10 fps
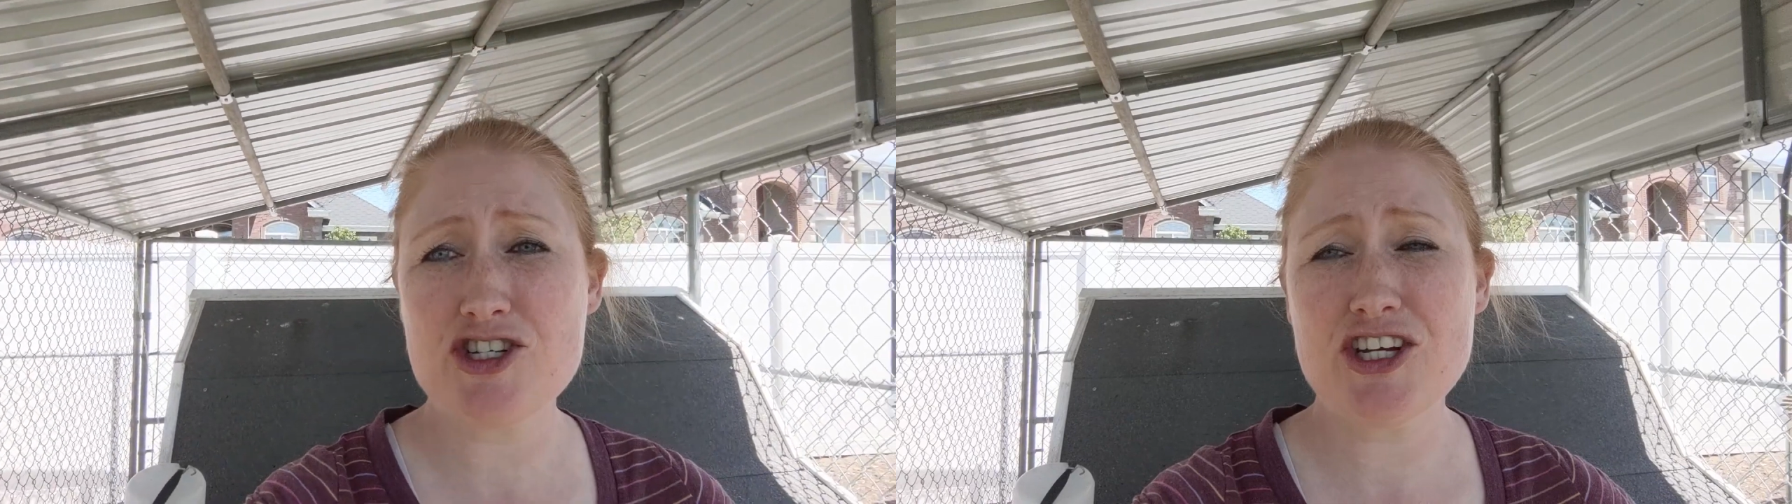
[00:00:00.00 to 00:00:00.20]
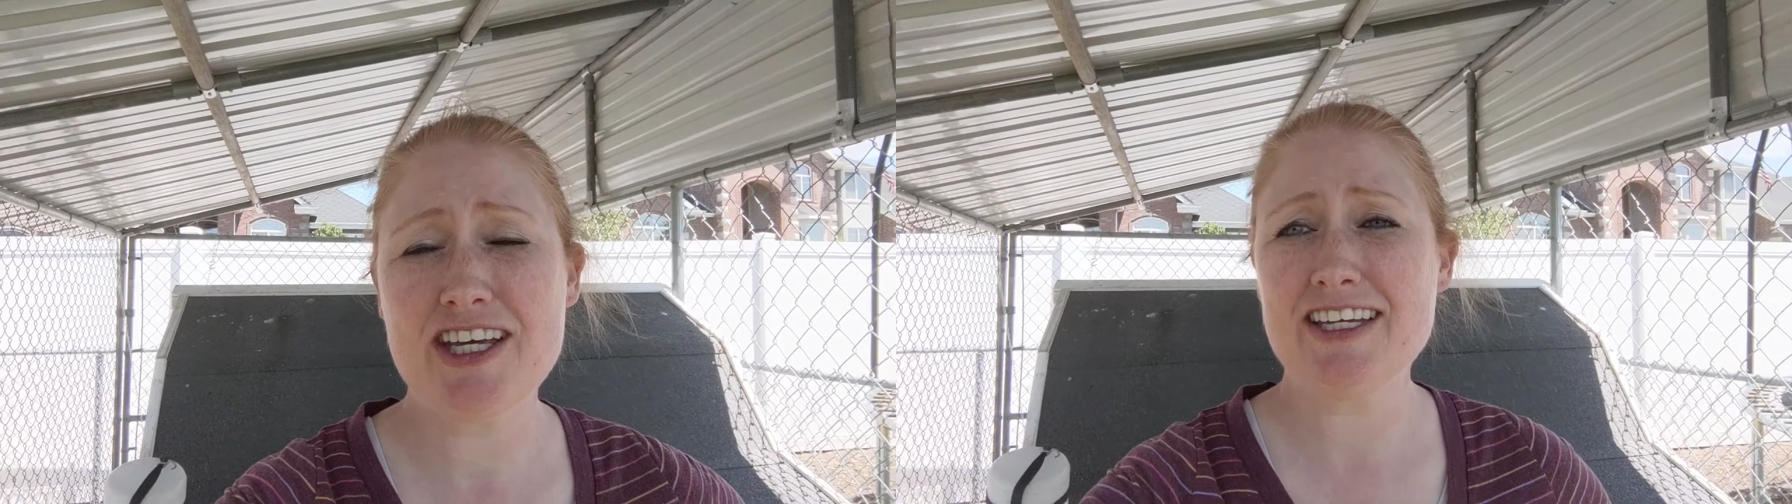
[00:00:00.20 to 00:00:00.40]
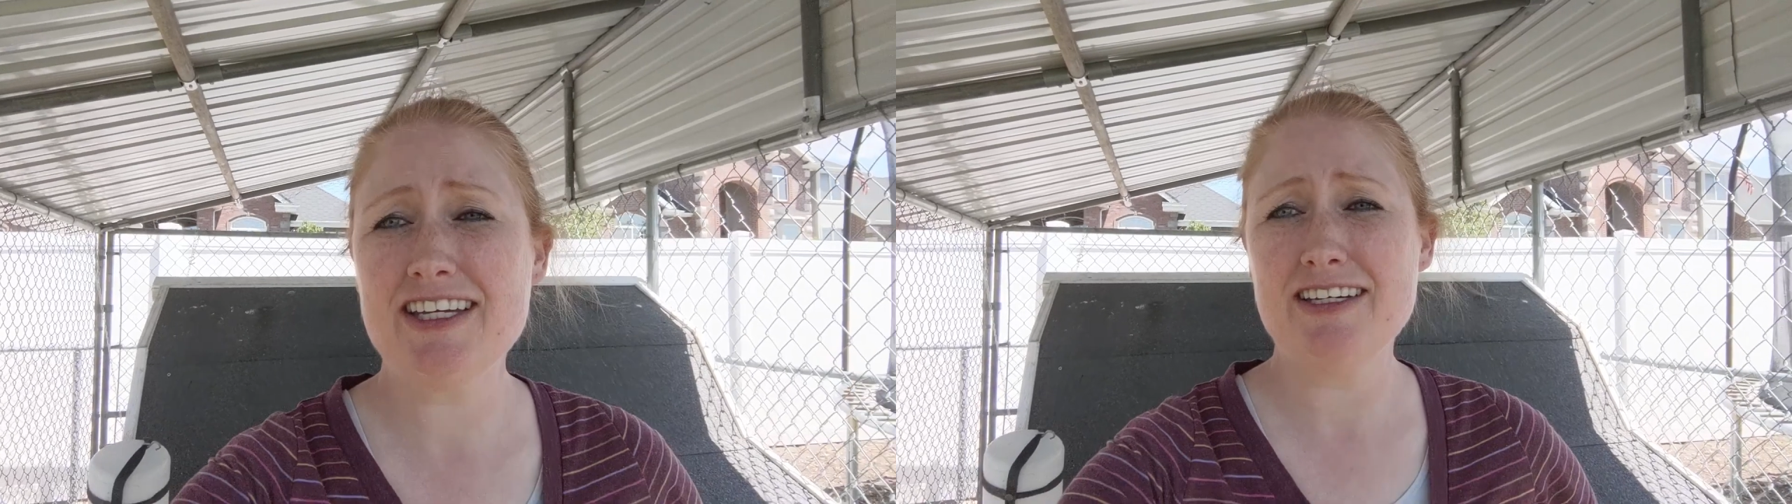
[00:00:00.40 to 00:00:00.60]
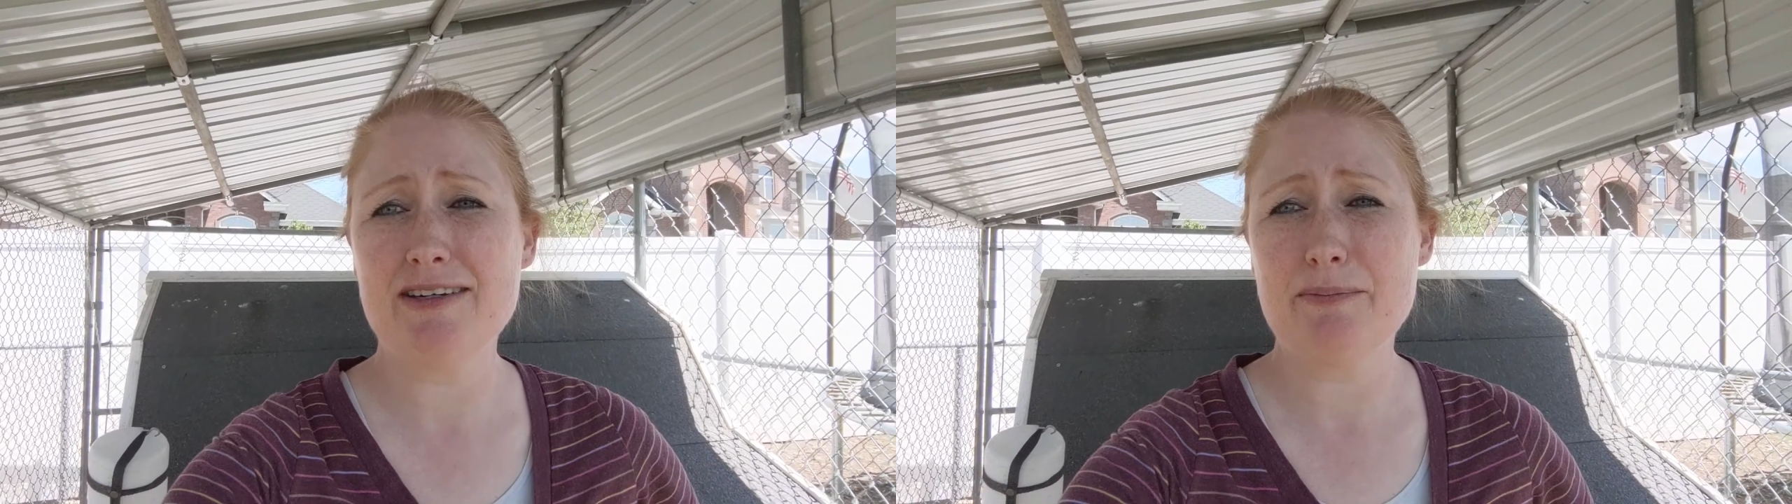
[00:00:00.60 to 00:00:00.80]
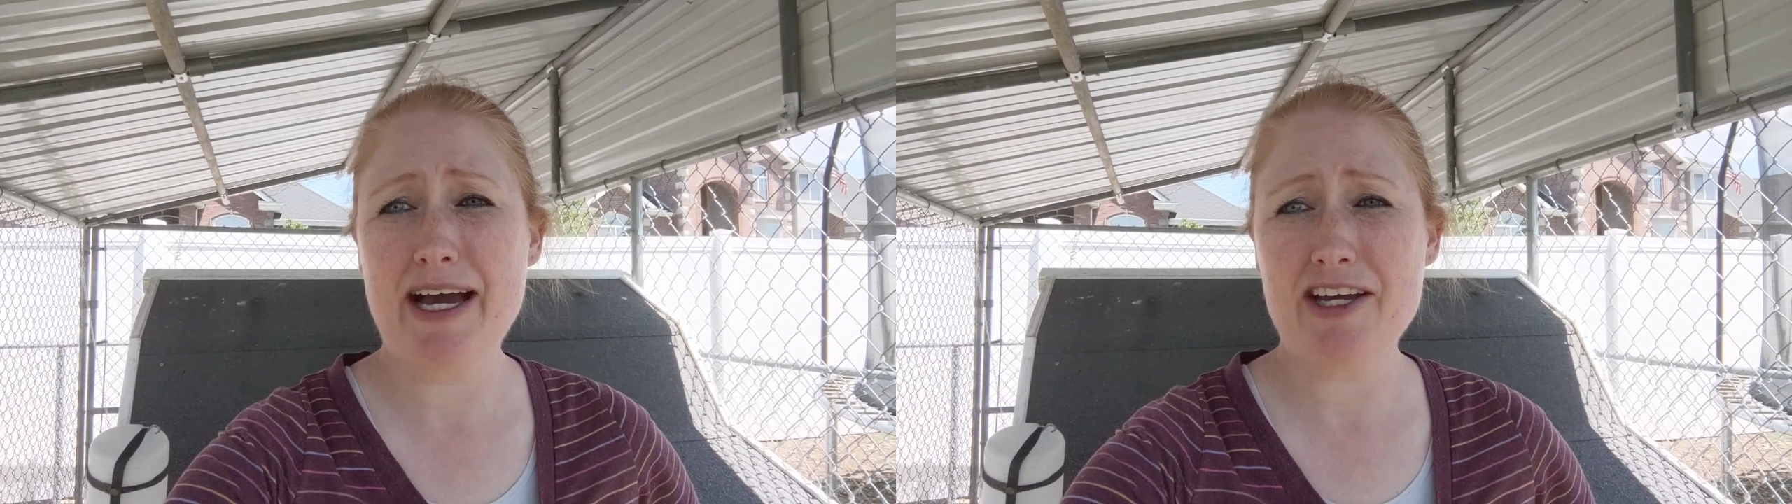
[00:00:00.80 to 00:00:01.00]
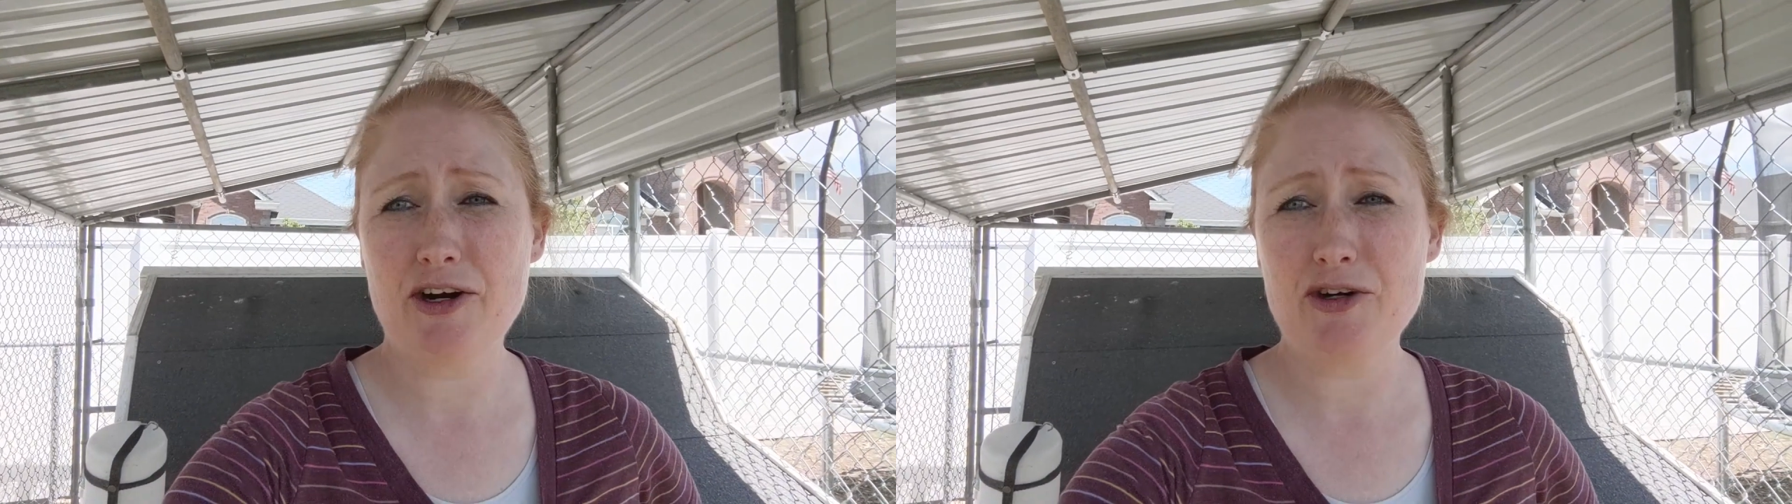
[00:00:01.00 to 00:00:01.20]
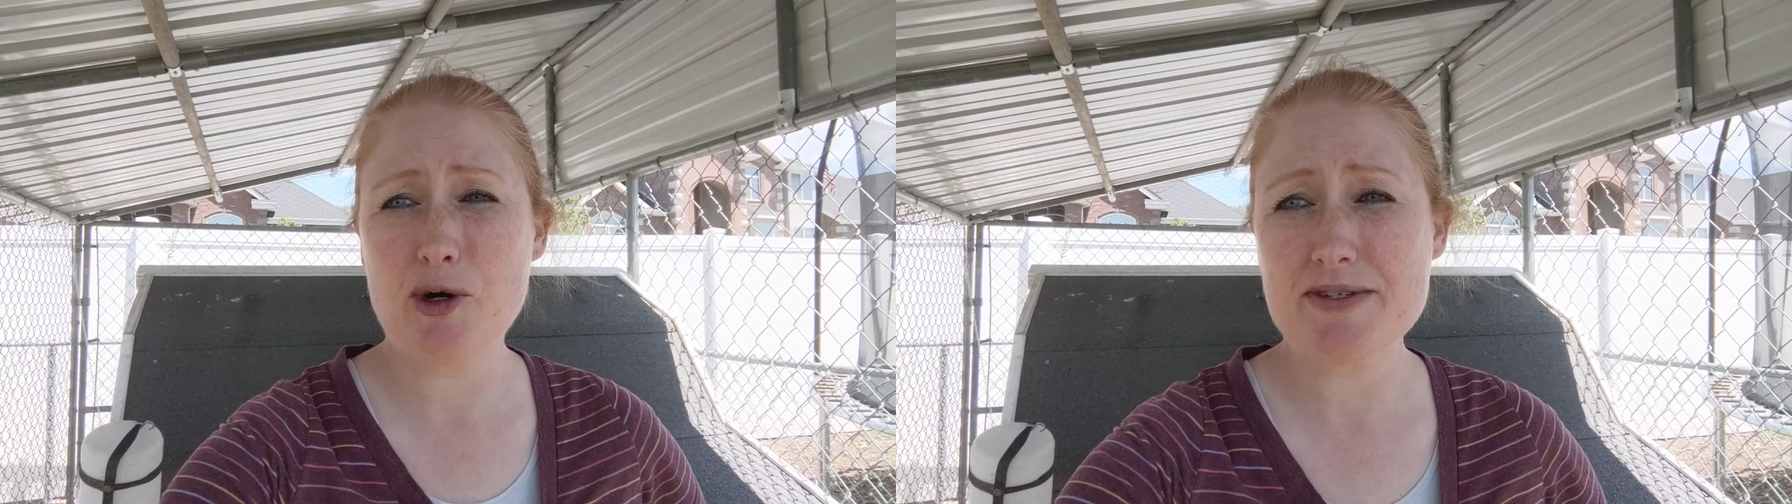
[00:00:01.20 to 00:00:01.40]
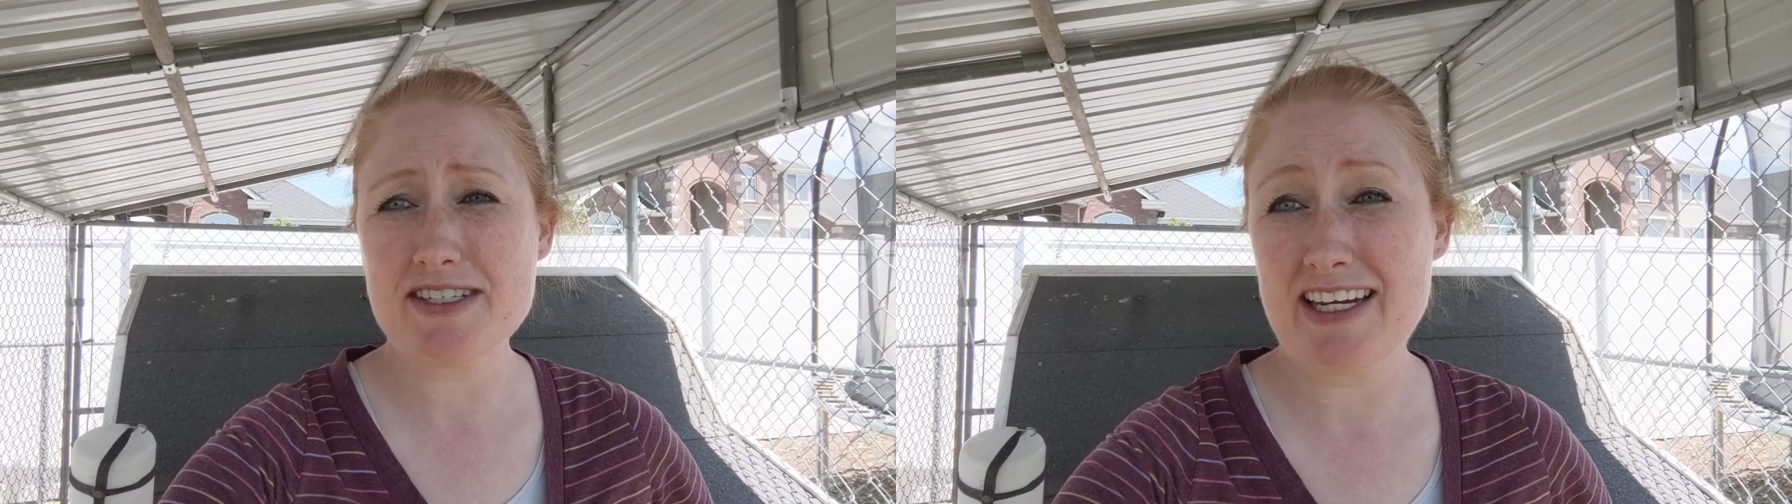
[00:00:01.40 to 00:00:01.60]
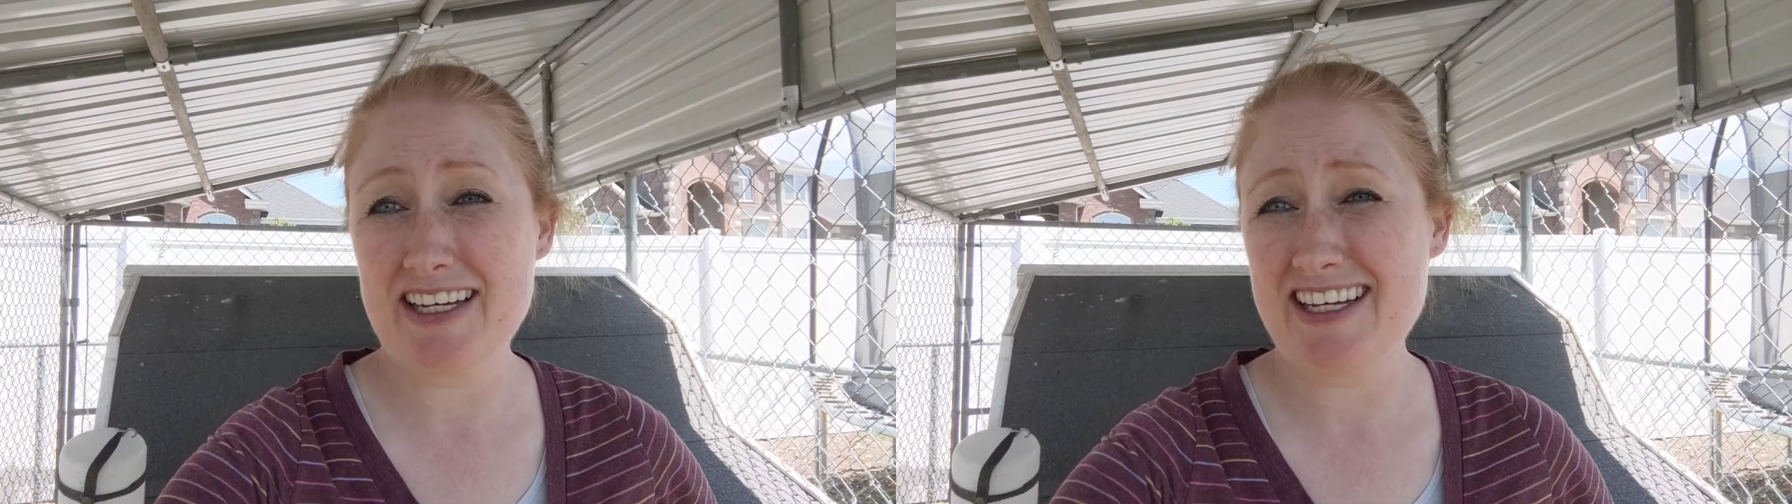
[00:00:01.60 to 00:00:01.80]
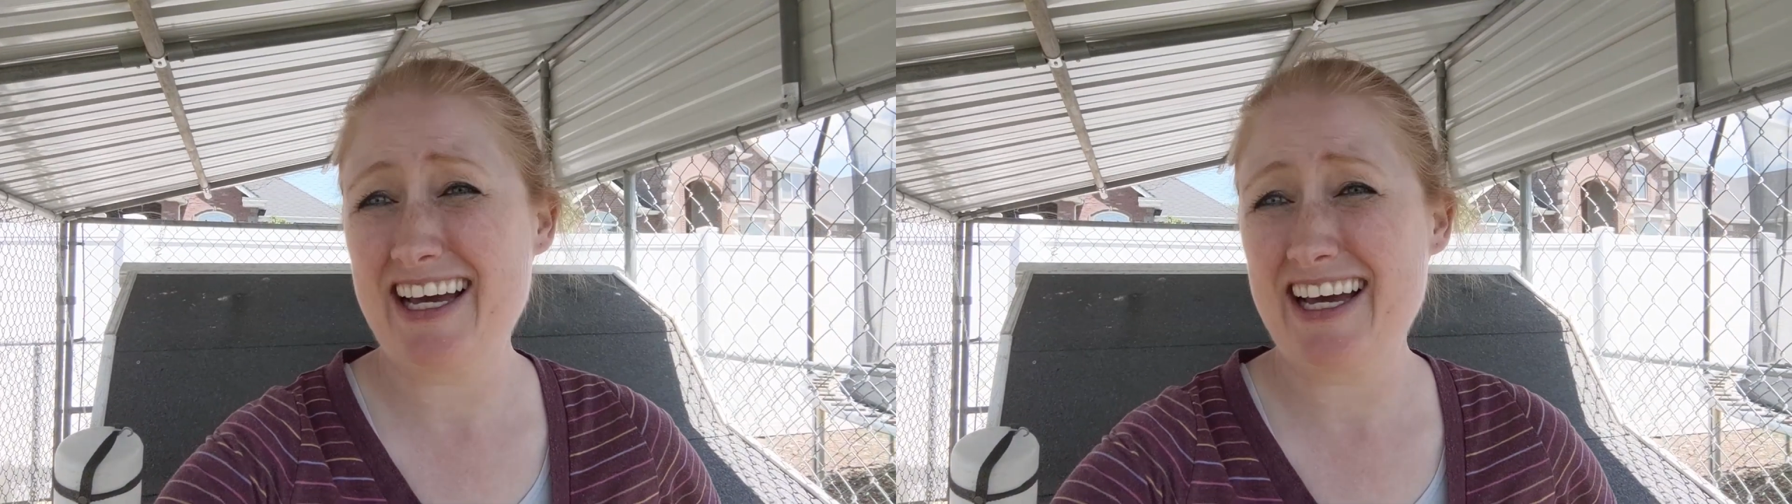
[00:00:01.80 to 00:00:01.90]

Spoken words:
chicken and backyard homesteading